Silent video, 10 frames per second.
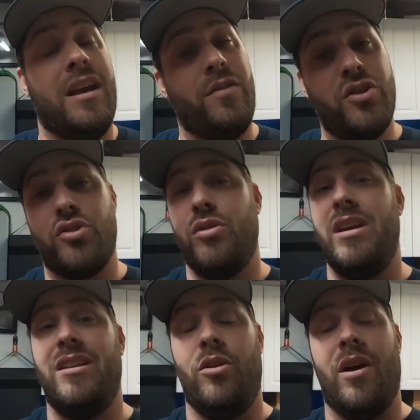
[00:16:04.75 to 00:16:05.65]
down the
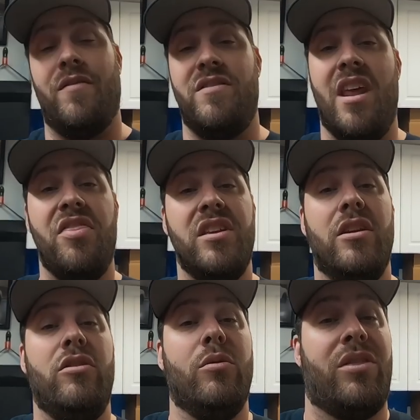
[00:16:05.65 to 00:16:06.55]
street and you have nothing
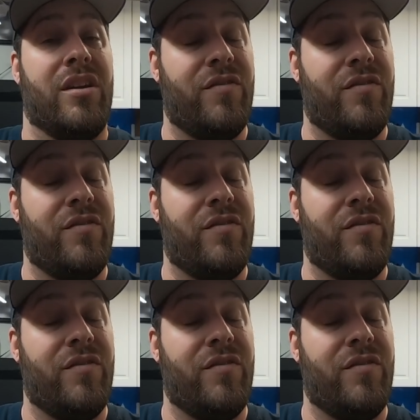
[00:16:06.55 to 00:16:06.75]
to do with it.